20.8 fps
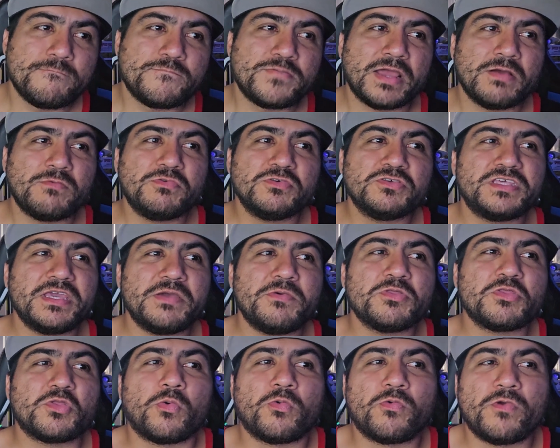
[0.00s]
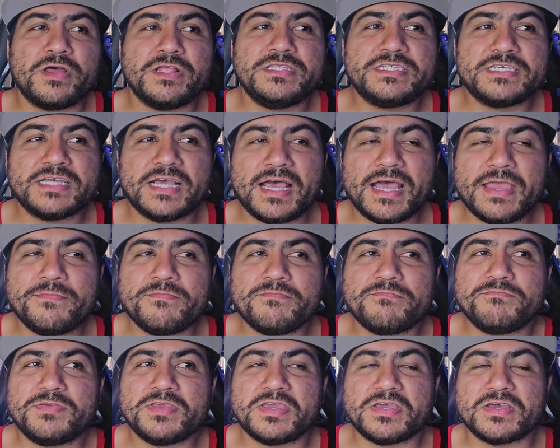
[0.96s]
but I will say with the
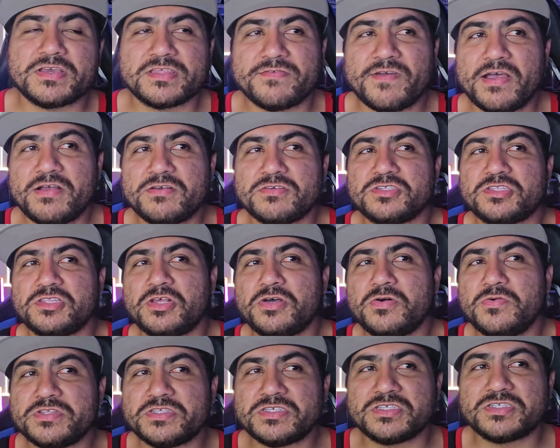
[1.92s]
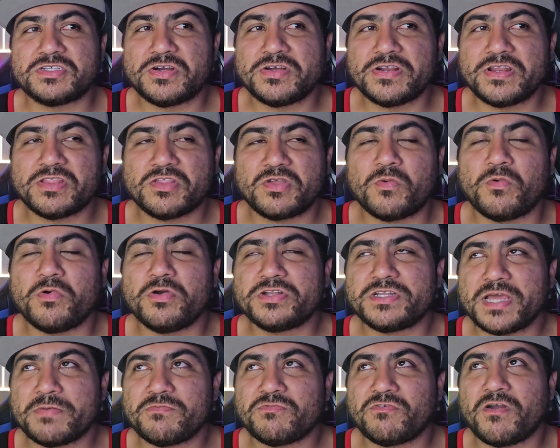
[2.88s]
runtime, because of how slow it started, there
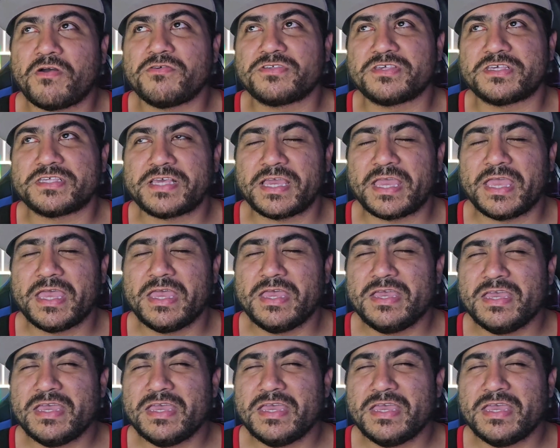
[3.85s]
were times where I was just like,